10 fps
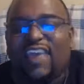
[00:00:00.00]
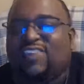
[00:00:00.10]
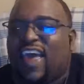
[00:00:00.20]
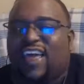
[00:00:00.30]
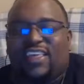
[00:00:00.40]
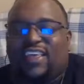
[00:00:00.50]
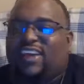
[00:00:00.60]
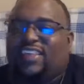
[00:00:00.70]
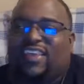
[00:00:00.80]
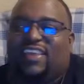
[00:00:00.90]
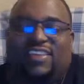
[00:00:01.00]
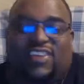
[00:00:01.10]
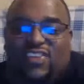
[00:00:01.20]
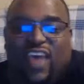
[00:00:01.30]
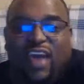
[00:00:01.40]
Exactly. Like
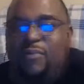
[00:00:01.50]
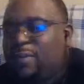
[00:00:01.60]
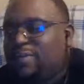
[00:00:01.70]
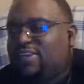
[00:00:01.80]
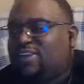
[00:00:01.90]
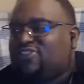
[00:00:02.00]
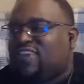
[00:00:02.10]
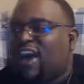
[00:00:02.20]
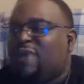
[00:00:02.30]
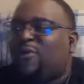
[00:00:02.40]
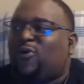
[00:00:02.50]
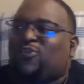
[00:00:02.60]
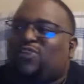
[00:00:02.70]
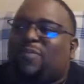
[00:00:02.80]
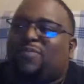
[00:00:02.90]
just I believe there's time
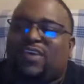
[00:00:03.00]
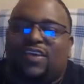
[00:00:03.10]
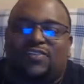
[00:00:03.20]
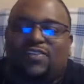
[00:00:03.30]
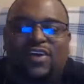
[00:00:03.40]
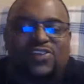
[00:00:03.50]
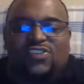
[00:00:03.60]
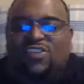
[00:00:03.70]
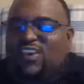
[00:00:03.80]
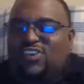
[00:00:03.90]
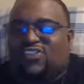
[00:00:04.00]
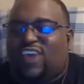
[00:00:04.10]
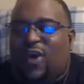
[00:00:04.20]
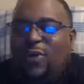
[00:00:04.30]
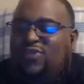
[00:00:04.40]
portals. I believe she took a
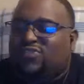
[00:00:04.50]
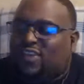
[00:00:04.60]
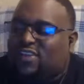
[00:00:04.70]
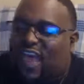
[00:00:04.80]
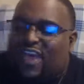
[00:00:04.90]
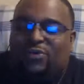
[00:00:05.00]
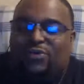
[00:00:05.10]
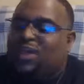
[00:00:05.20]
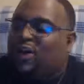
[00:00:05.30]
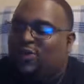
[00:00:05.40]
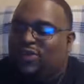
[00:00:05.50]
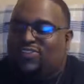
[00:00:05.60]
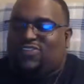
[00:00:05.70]
shower or something. I don't know.